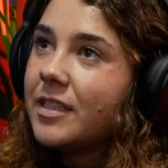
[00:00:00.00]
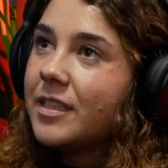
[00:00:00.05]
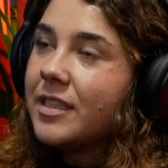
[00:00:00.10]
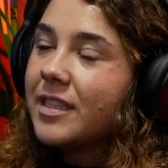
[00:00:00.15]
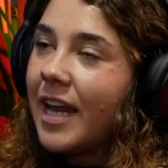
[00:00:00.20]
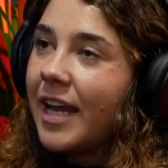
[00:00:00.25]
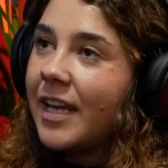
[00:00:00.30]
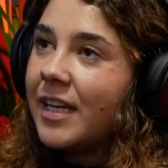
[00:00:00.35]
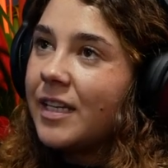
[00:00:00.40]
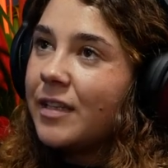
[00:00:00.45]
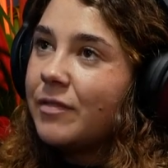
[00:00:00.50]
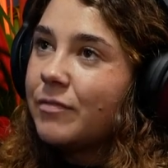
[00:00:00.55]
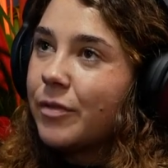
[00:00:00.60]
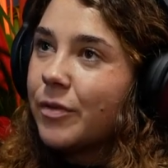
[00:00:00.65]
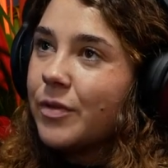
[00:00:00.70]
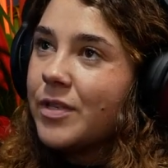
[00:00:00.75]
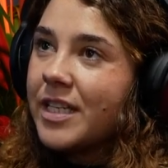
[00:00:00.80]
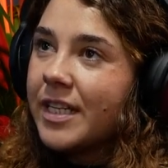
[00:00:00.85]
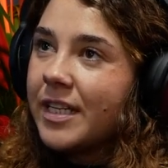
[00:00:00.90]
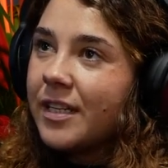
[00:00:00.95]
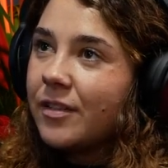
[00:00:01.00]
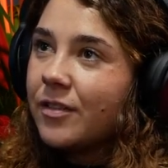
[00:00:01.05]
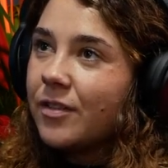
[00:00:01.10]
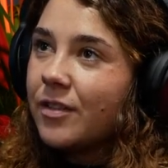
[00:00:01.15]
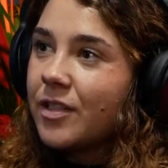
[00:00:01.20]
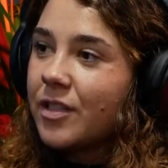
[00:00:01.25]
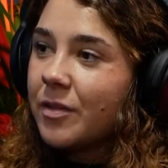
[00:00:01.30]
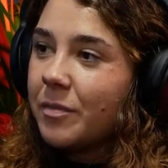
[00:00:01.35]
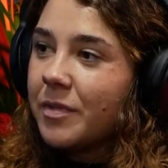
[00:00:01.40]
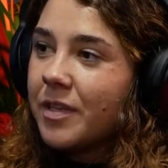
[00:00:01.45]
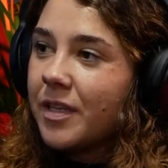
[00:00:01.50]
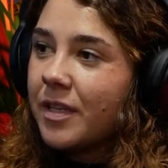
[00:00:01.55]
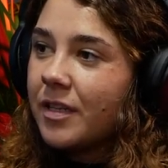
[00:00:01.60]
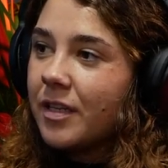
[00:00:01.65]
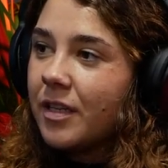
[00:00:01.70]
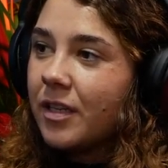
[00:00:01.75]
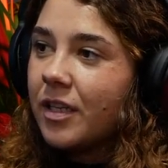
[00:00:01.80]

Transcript: daily routine or something,